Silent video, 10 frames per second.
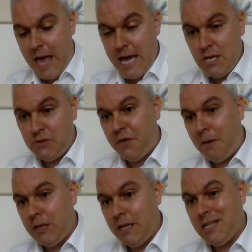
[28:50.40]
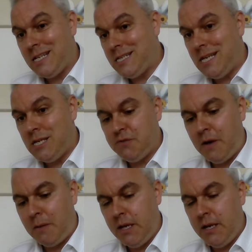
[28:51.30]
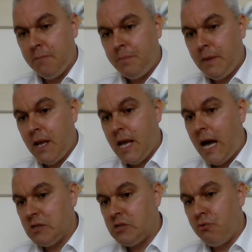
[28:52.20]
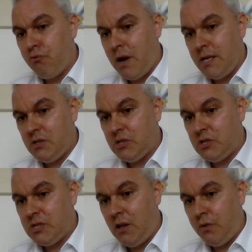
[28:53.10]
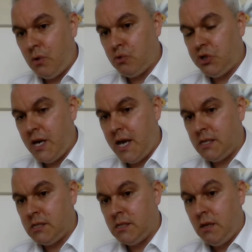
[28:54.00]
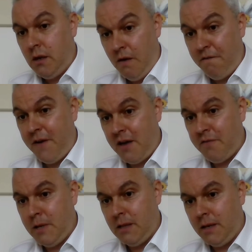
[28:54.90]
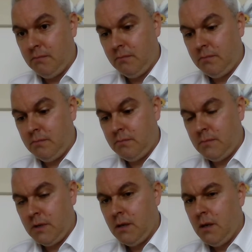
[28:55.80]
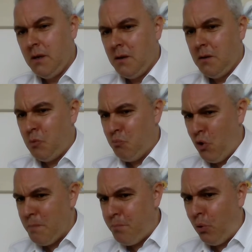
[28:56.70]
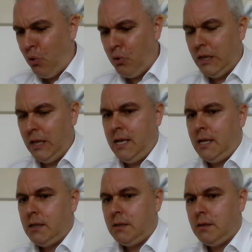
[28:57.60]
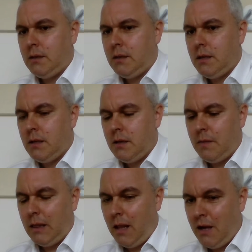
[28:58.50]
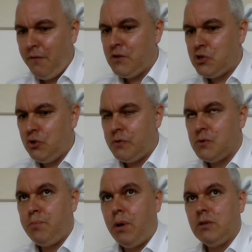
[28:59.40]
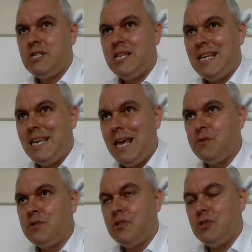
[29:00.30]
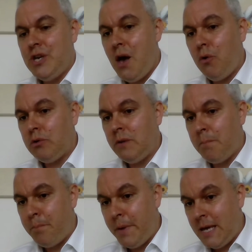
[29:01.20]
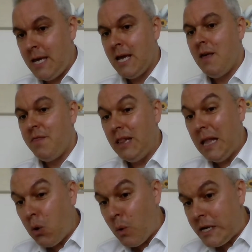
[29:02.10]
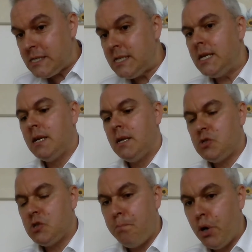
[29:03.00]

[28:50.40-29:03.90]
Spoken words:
A's family, the deceased family, has the right to sell those shares at 5 million. More importantly, the life insurance policy gives shareholder B the liquidity to